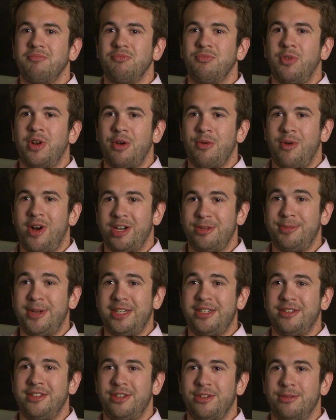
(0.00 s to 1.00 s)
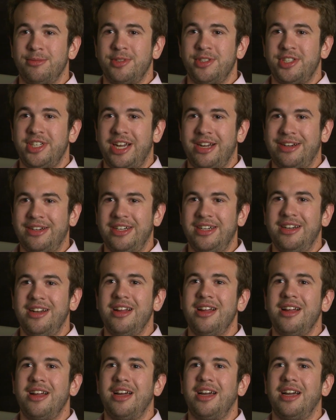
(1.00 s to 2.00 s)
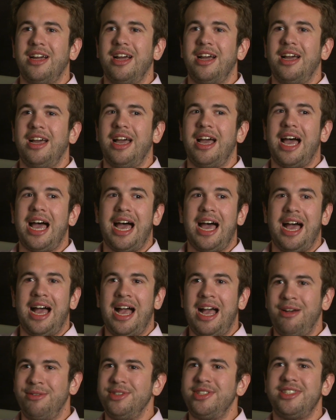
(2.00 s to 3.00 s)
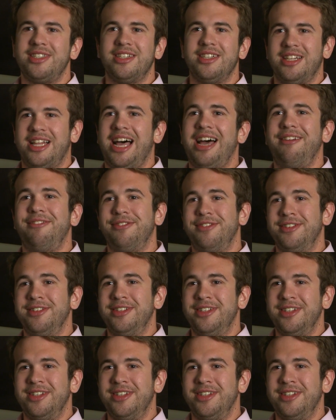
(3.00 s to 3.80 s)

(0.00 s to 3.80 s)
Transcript: when I walked back to the dorms to shower, I was still alive.